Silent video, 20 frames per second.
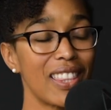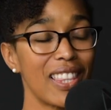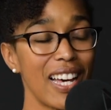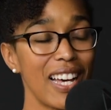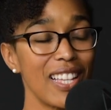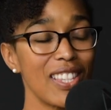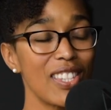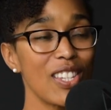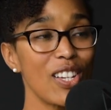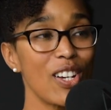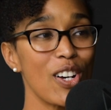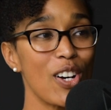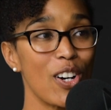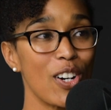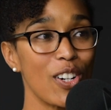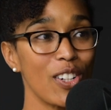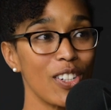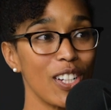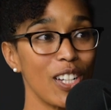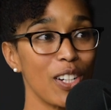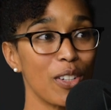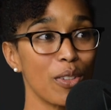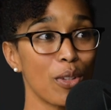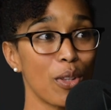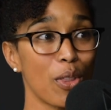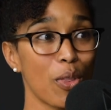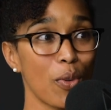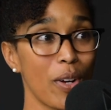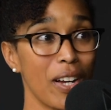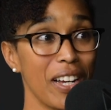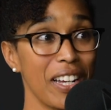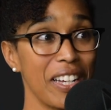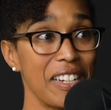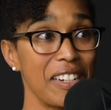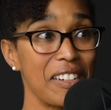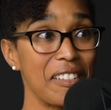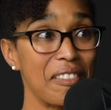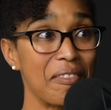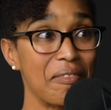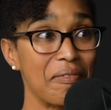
That's a hard needle to thread.